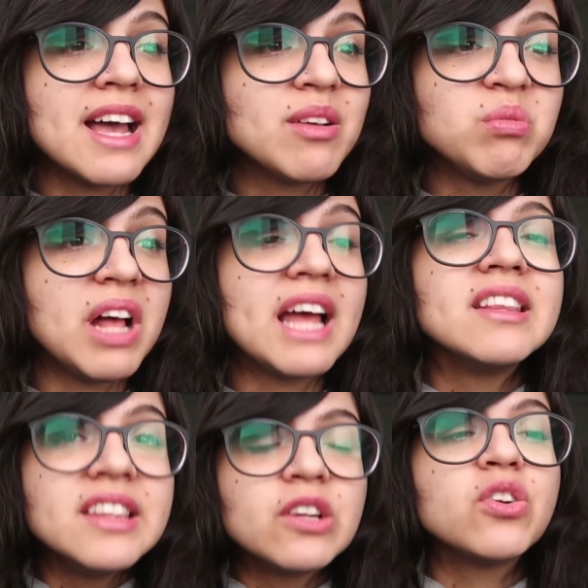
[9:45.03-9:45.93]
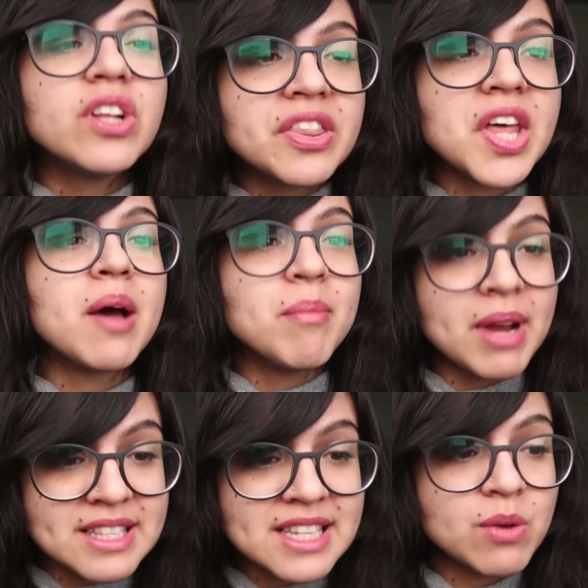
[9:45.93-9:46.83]
I literally thought
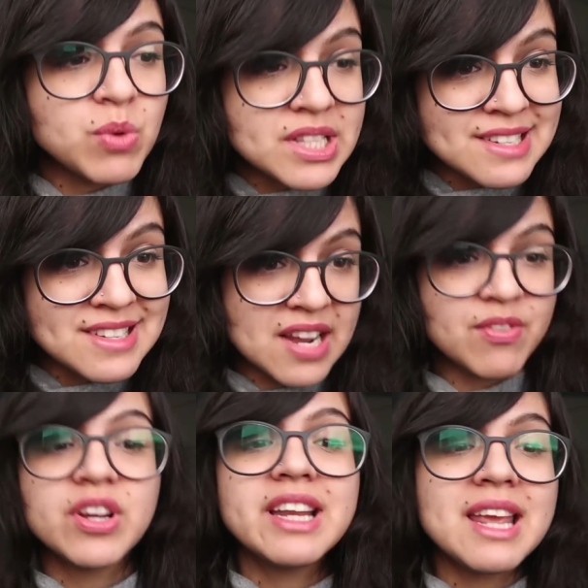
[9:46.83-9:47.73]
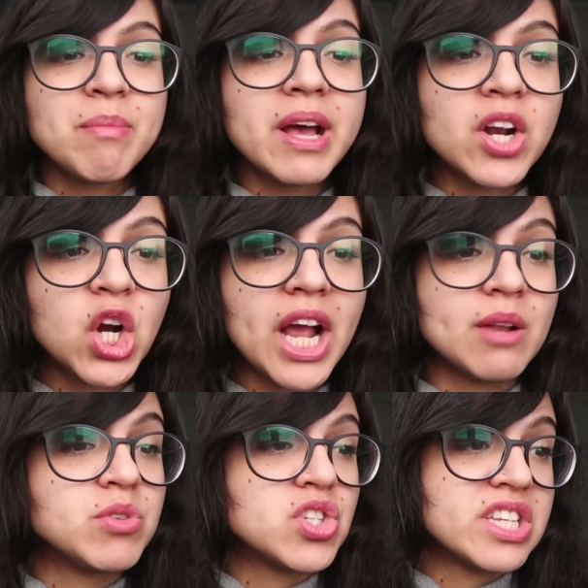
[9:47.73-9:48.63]
my skin was never gonna get better
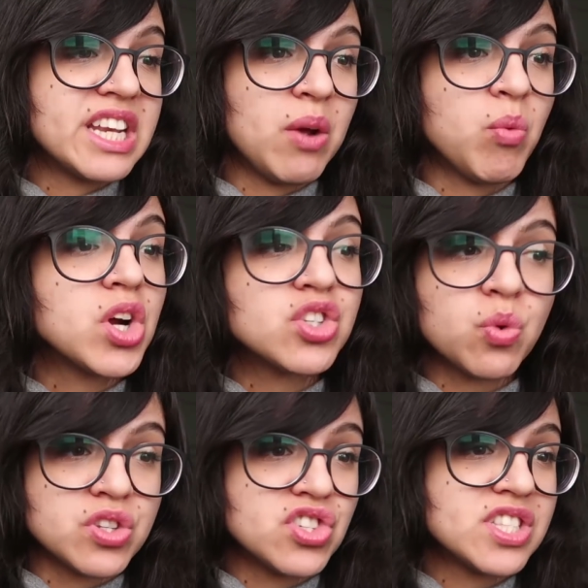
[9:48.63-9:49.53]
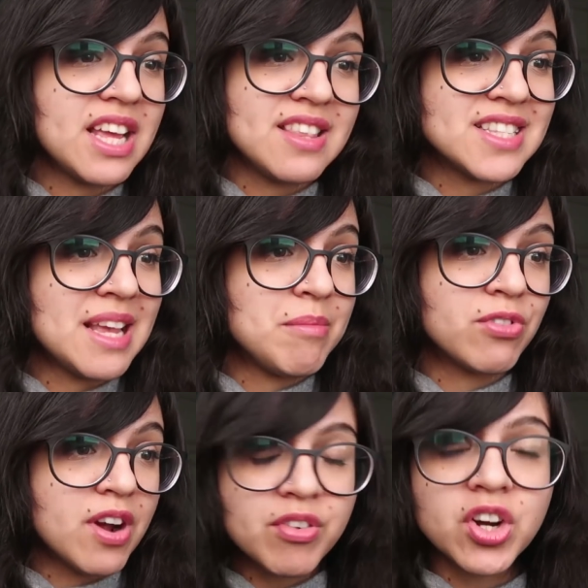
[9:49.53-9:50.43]
and it was just gonna get worse or just stay the same
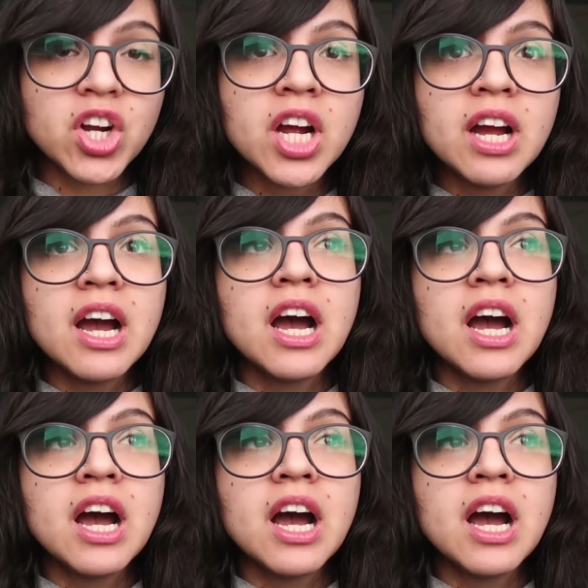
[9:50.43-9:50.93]
forever.